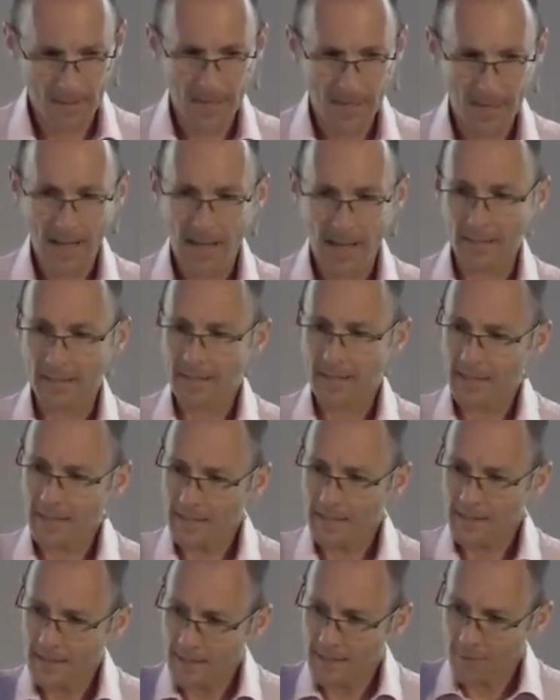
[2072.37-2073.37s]
And he
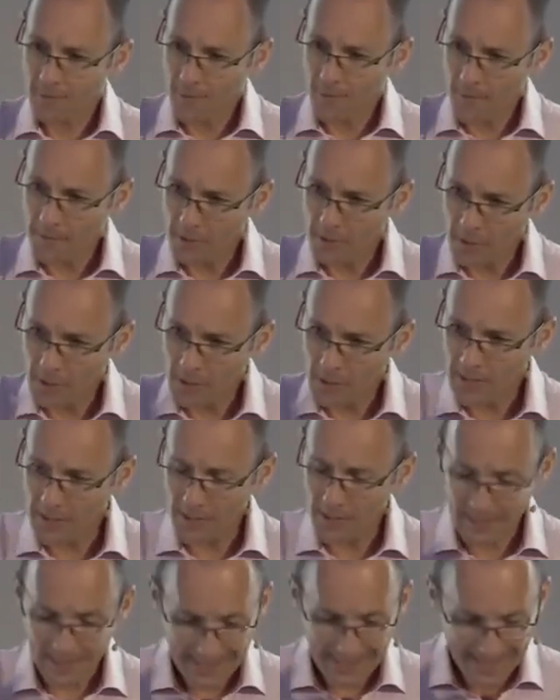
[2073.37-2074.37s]
says, remember,
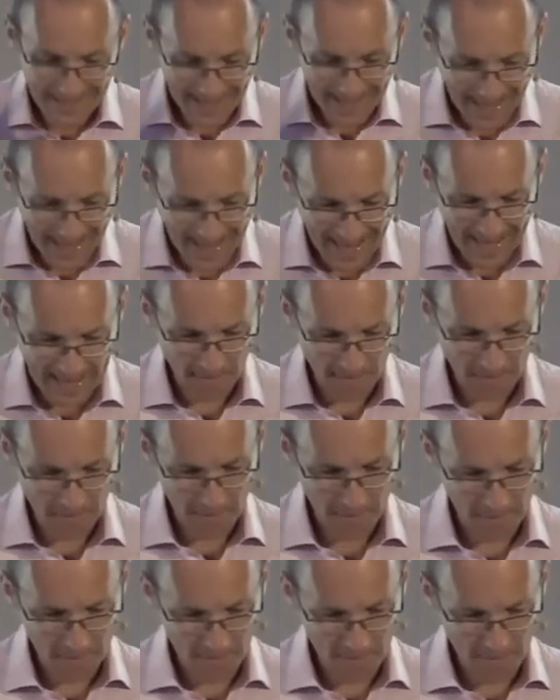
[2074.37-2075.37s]
Jesus gave
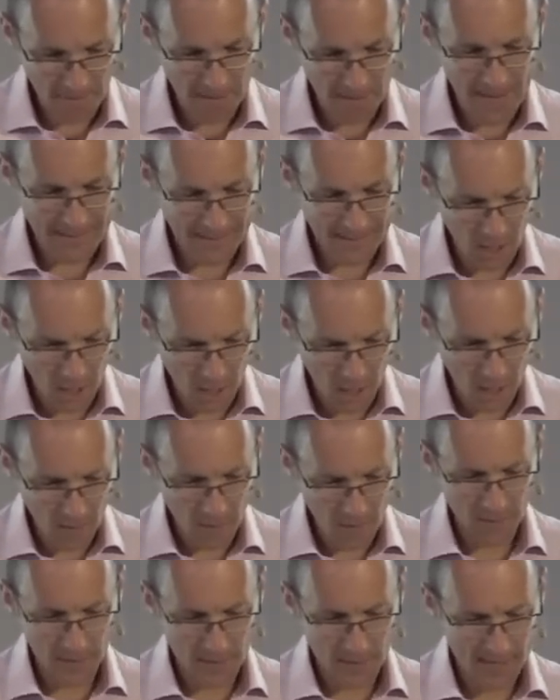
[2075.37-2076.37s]
that up
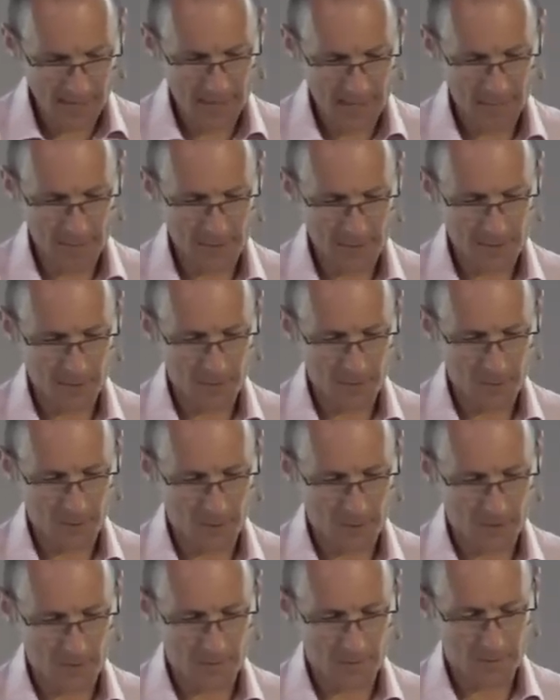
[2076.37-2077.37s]
when he came into the
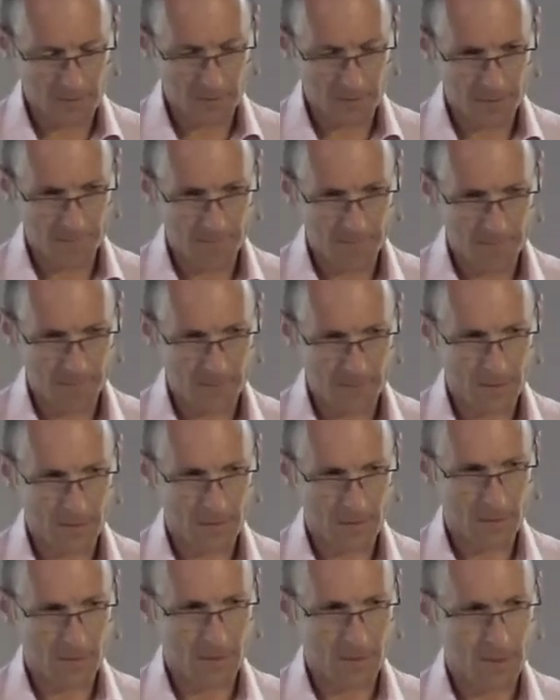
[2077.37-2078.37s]
world.
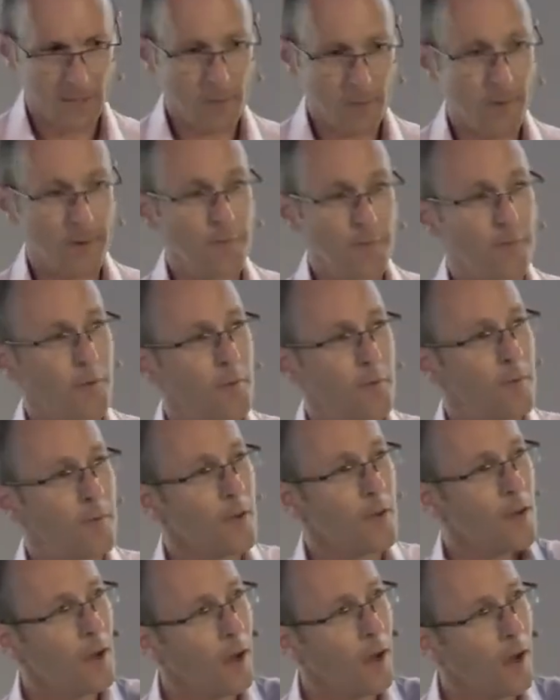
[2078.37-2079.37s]
He went from
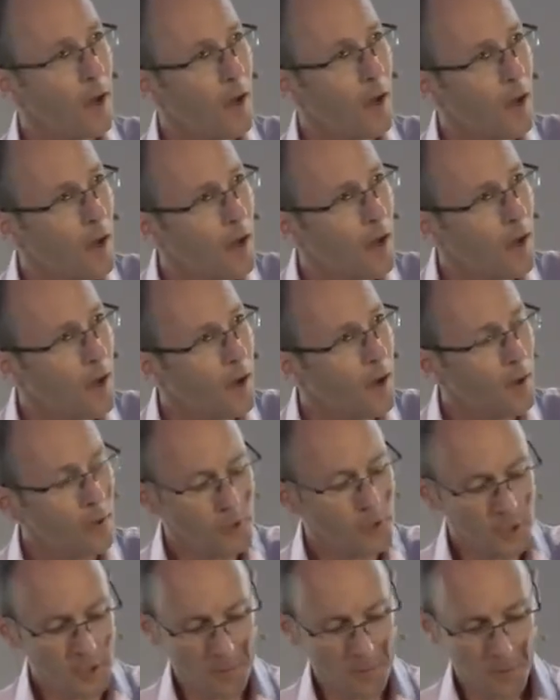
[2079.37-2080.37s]

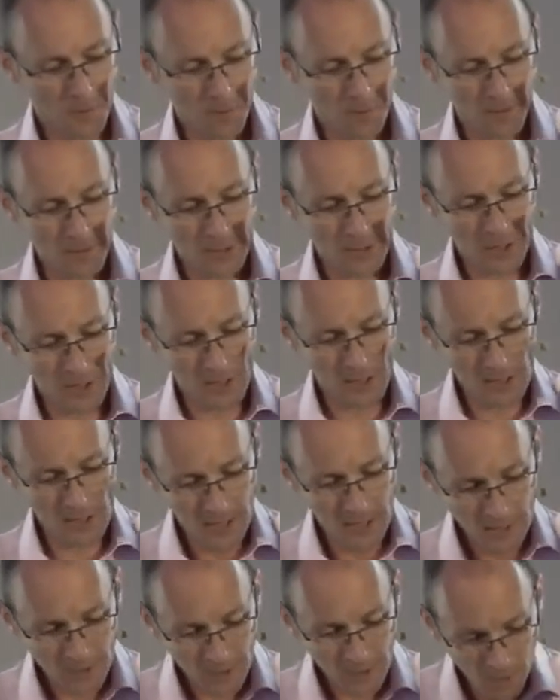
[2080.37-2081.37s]
ultimate riches
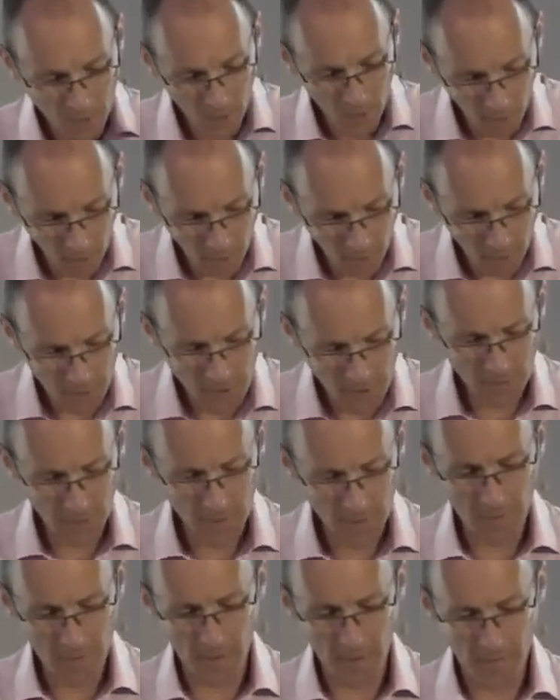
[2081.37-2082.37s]
to
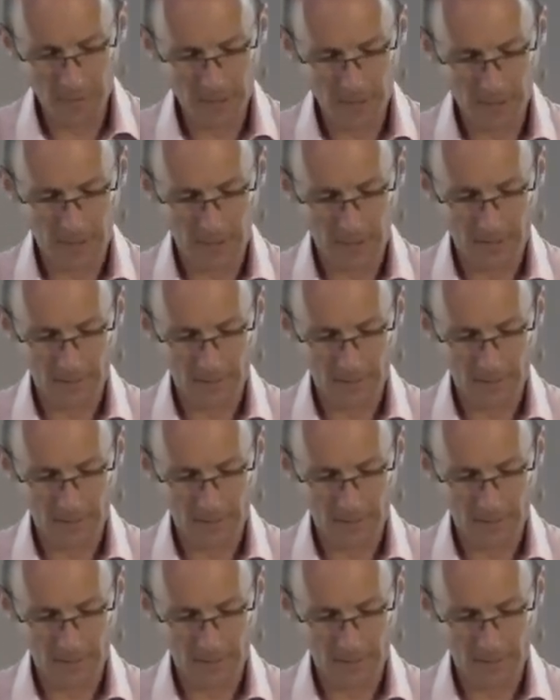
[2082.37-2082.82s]
ultimate poverty